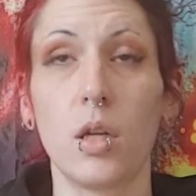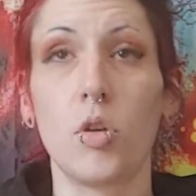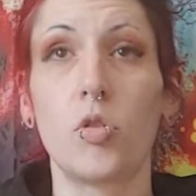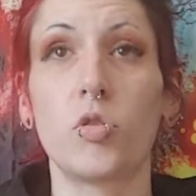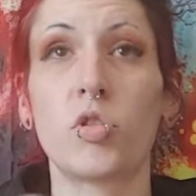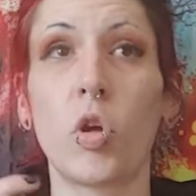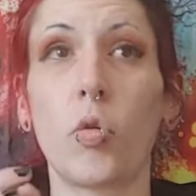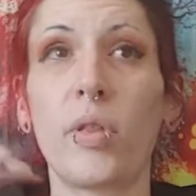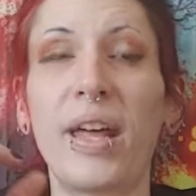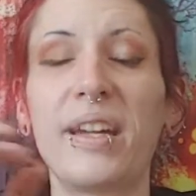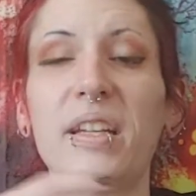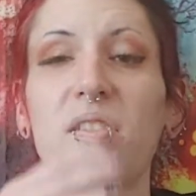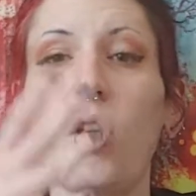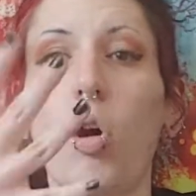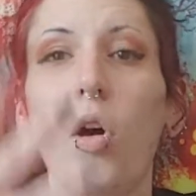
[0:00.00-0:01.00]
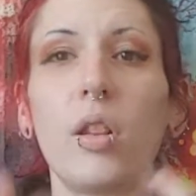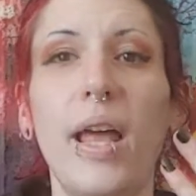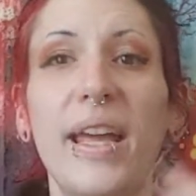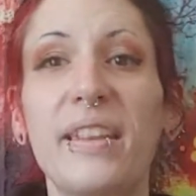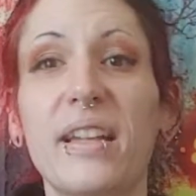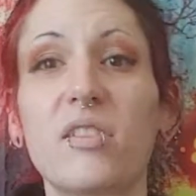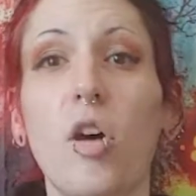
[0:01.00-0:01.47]
So that is all
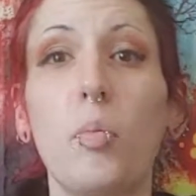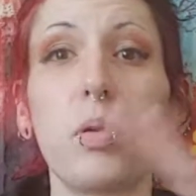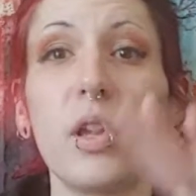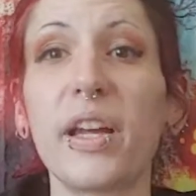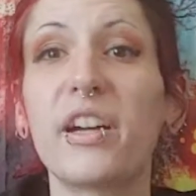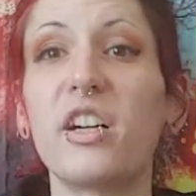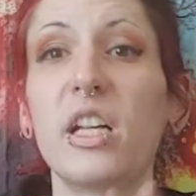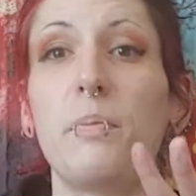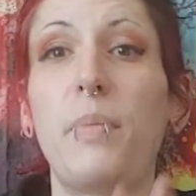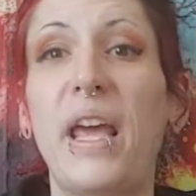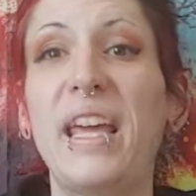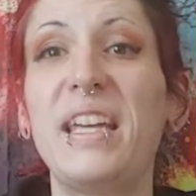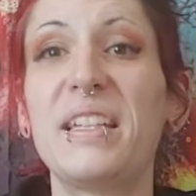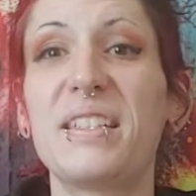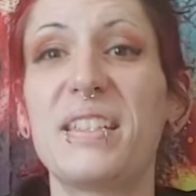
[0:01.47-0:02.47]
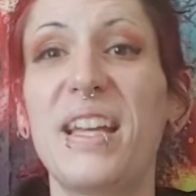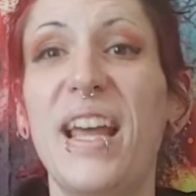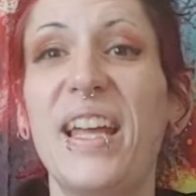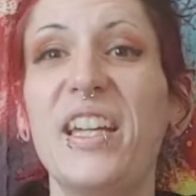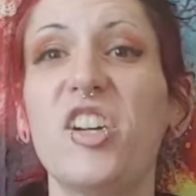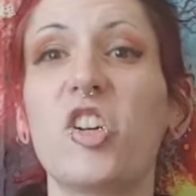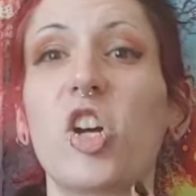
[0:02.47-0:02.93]
like, that's all polarity based,
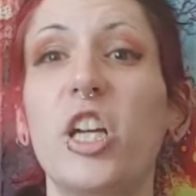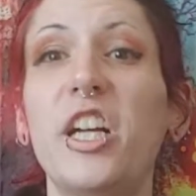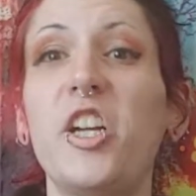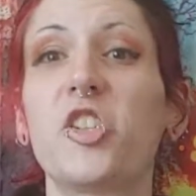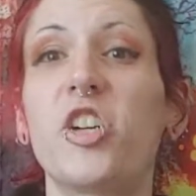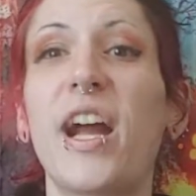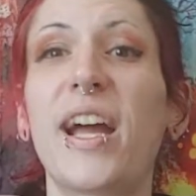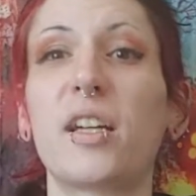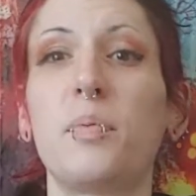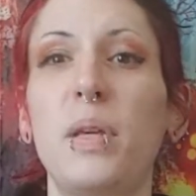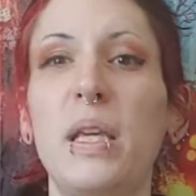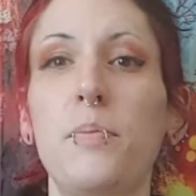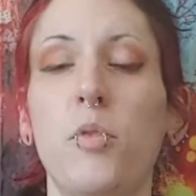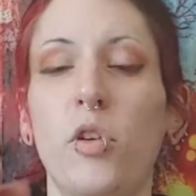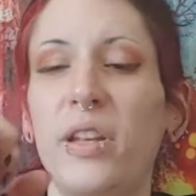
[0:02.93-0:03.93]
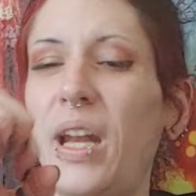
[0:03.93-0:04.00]
and you're gonna attract people.